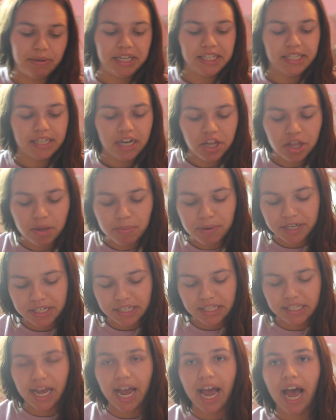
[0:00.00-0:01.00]
because none of the
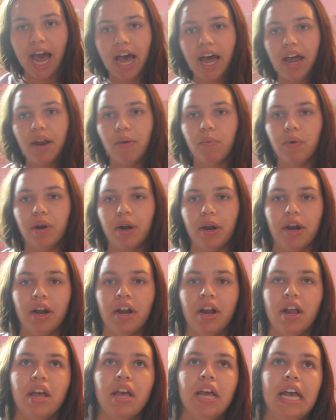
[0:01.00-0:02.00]
purses I had were
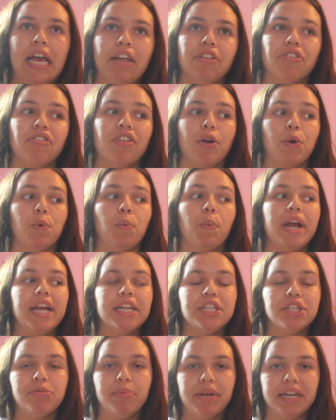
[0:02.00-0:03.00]
either they were
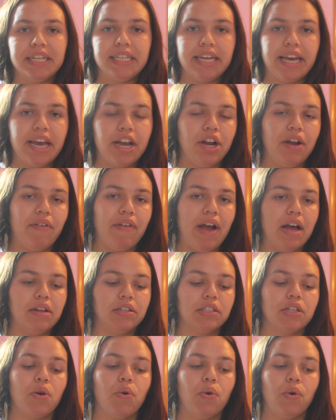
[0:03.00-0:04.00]
way too big to carry
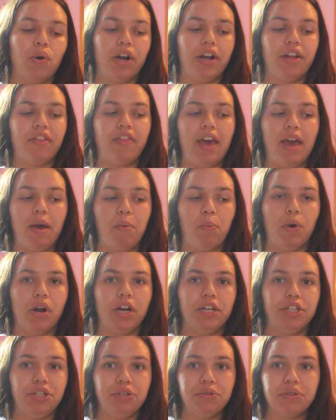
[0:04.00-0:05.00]
around or they
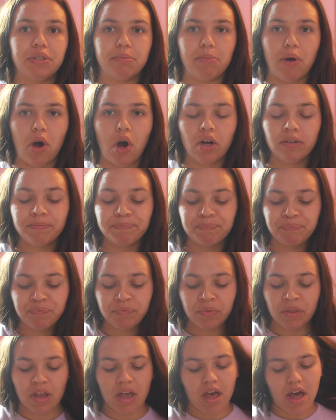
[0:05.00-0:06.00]
were too small.
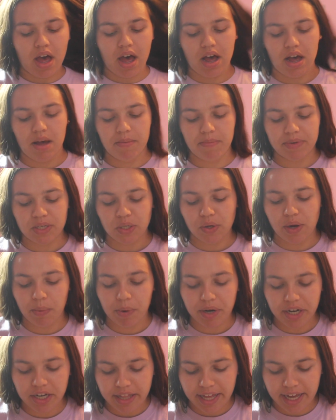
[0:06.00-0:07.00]
So I
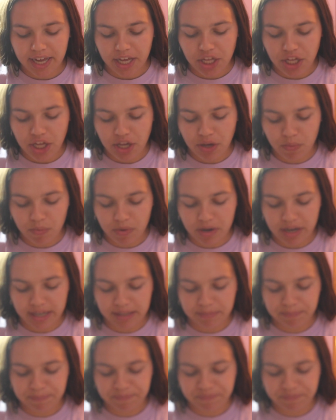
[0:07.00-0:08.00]
wanted like a cute
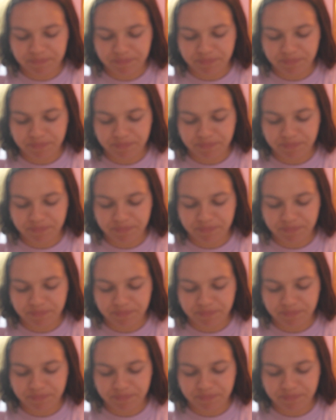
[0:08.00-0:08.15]
one,